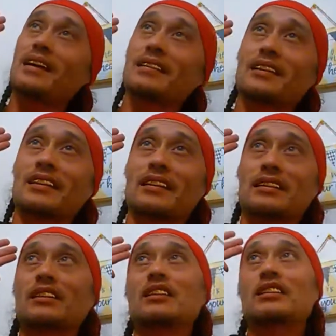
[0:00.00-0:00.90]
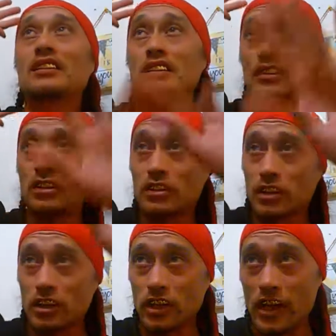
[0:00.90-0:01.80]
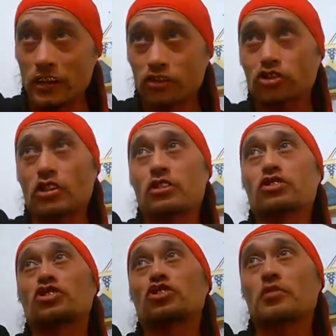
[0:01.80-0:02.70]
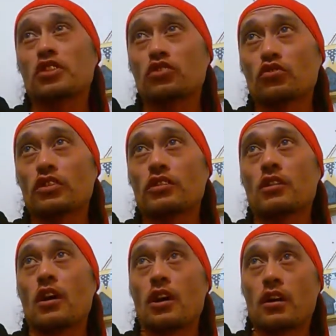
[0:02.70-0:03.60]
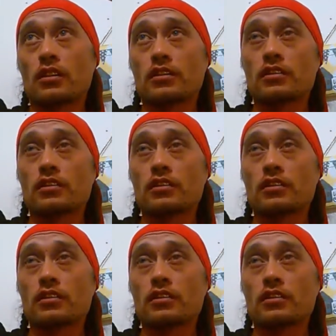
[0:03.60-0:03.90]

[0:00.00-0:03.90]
and then the clouds started spinning real hard,